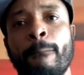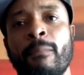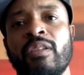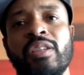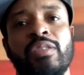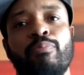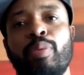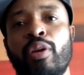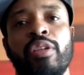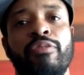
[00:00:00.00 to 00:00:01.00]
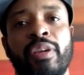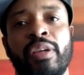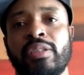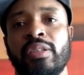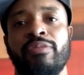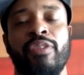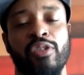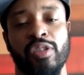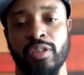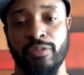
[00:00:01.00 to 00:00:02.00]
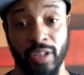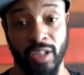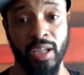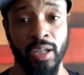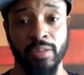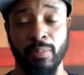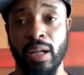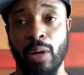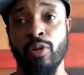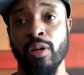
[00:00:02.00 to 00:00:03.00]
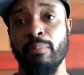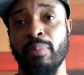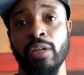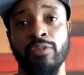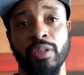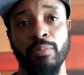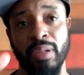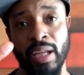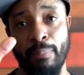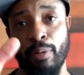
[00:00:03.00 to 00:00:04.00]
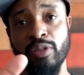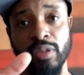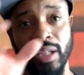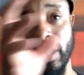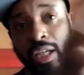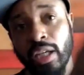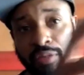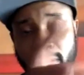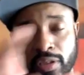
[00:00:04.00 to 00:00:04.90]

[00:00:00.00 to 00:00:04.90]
Just put on events and functions for kids, man. I want to be able to be that person to give to